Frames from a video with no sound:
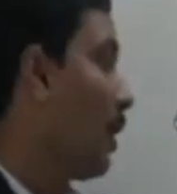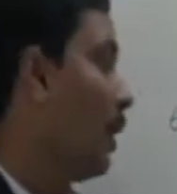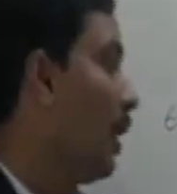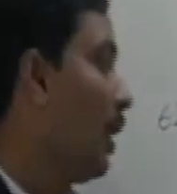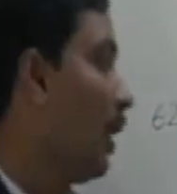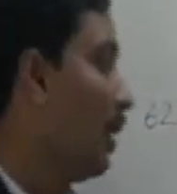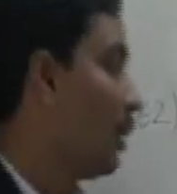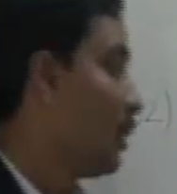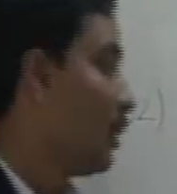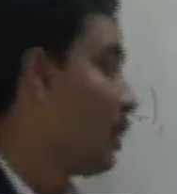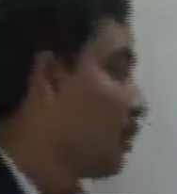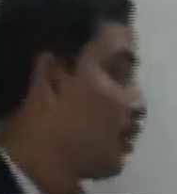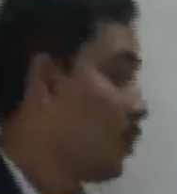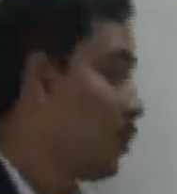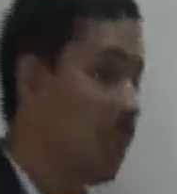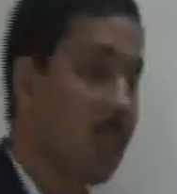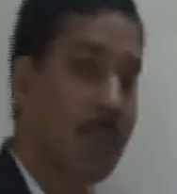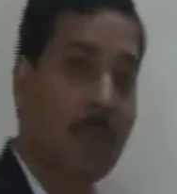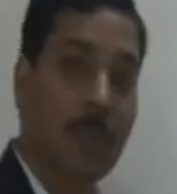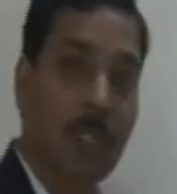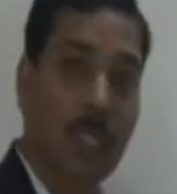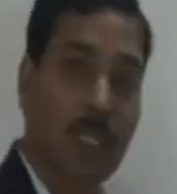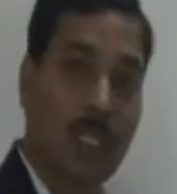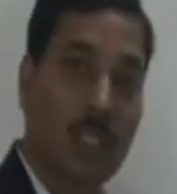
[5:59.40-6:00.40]
NH2
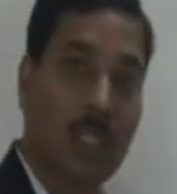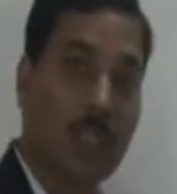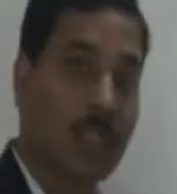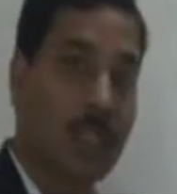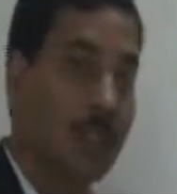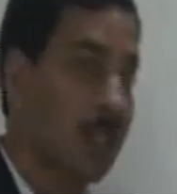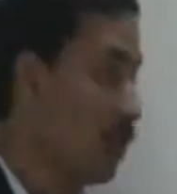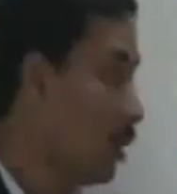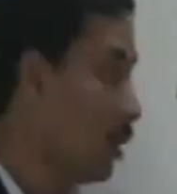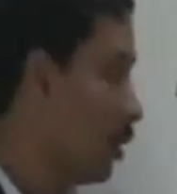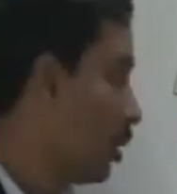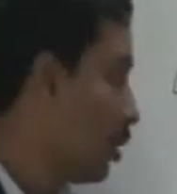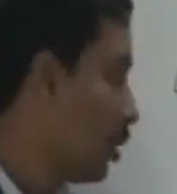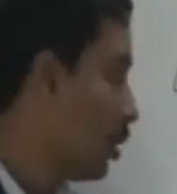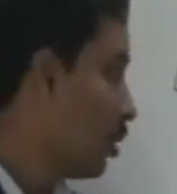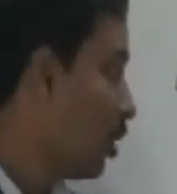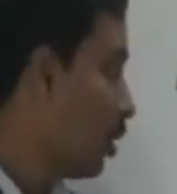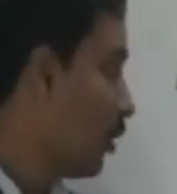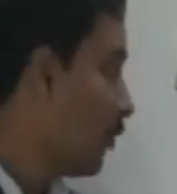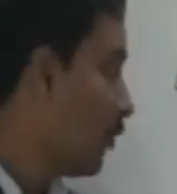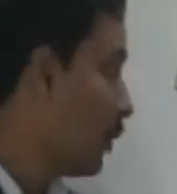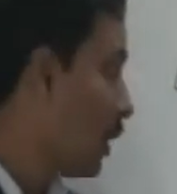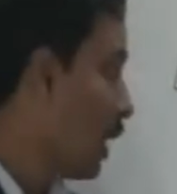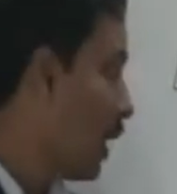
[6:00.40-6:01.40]
and Br.
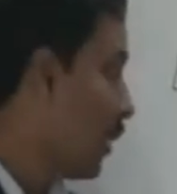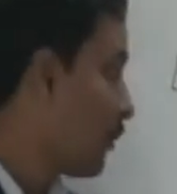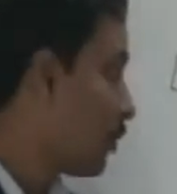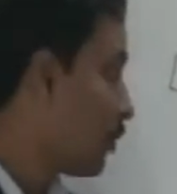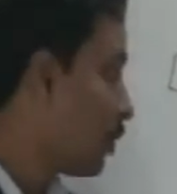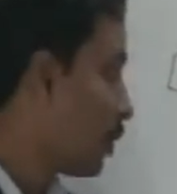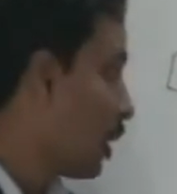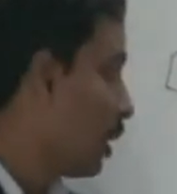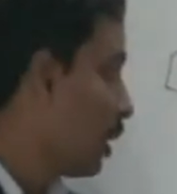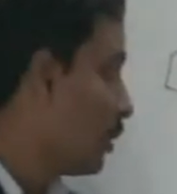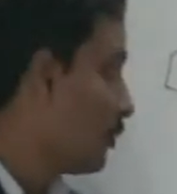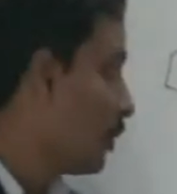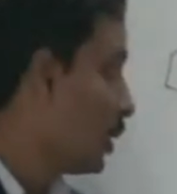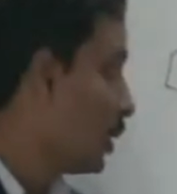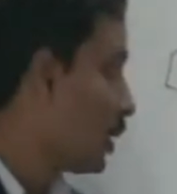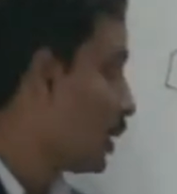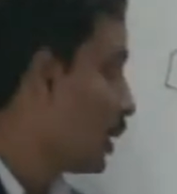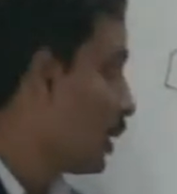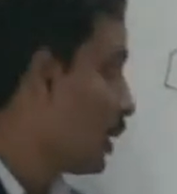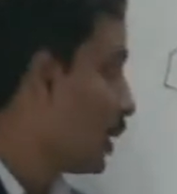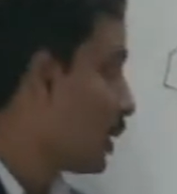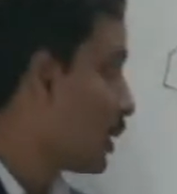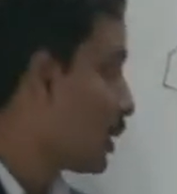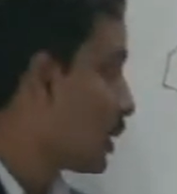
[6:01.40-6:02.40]
Now we have to convert
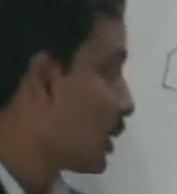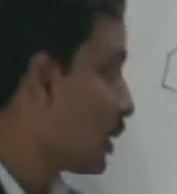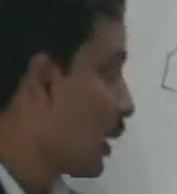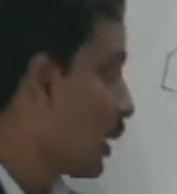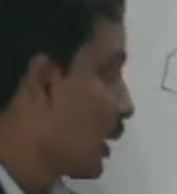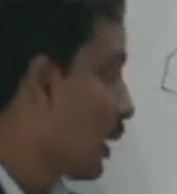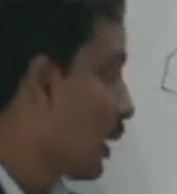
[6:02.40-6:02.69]
this